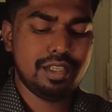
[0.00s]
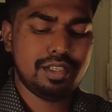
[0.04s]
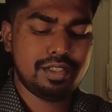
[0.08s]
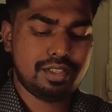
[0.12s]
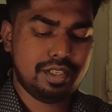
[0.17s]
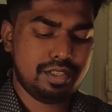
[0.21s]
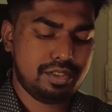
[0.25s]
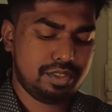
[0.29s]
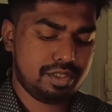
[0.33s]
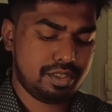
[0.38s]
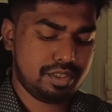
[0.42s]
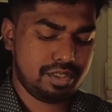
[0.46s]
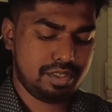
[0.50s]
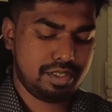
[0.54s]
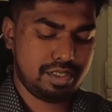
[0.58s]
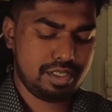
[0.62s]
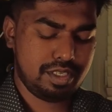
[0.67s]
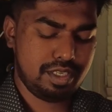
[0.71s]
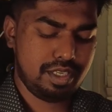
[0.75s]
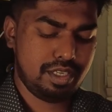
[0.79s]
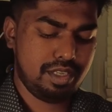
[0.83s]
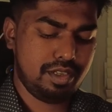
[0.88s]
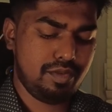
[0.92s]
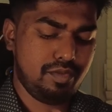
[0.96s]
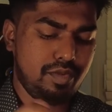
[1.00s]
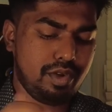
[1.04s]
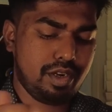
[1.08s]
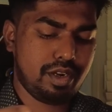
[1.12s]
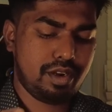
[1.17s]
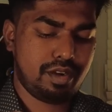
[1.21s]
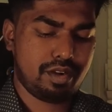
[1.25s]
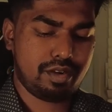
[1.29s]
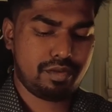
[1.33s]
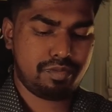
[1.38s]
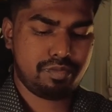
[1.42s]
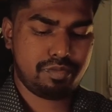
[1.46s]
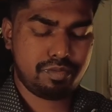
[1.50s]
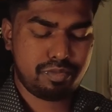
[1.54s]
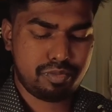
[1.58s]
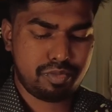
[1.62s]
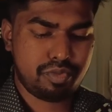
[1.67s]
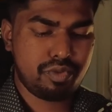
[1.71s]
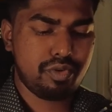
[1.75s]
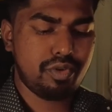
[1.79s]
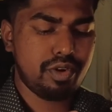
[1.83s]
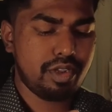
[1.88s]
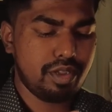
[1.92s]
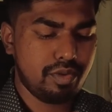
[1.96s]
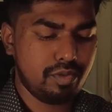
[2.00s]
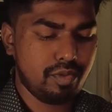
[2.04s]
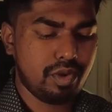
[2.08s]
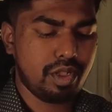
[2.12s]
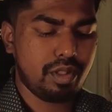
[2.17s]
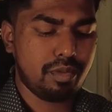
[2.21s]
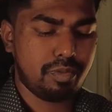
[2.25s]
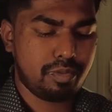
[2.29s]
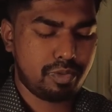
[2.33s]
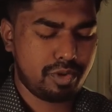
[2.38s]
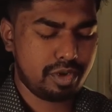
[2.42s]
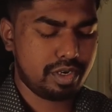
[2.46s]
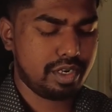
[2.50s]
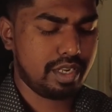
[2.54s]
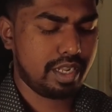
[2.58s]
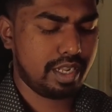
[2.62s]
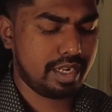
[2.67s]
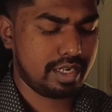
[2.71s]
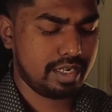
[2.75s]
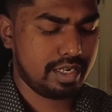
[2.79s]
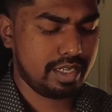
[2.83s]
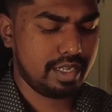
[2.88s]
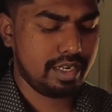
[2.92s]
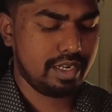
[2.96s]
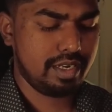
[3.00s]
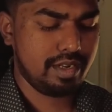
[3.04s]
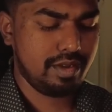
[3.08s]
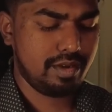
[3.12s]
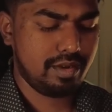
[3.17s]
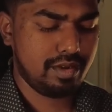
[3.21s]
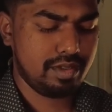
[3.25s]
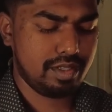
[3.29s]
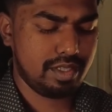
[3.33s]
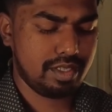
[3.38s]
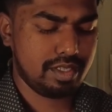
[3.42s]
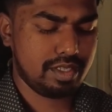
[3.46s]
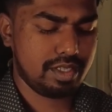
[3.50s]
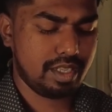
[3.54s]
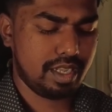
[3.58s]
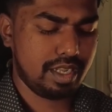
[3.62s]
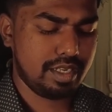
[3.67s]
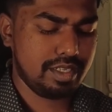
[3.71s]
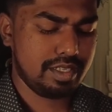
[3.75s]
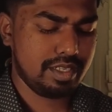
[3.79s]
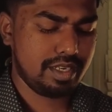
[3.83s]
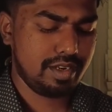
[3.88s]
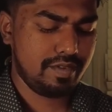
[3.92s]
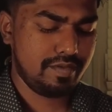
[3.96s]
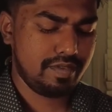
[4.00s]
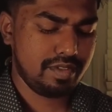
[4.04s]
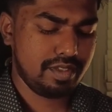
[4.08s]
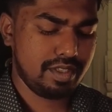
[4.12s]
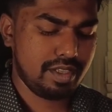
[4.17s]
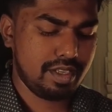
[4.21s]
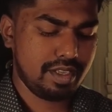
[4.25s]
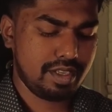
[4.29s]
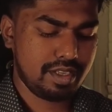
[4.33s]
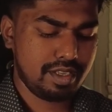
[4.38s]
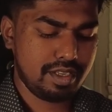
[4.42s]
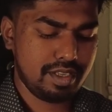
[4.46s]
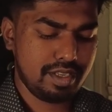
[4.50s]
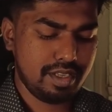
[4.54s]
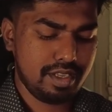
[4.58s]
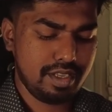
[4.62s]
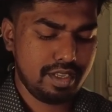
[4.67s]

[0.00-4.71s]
So as you can see, we are pretty well protected on the sides and everything.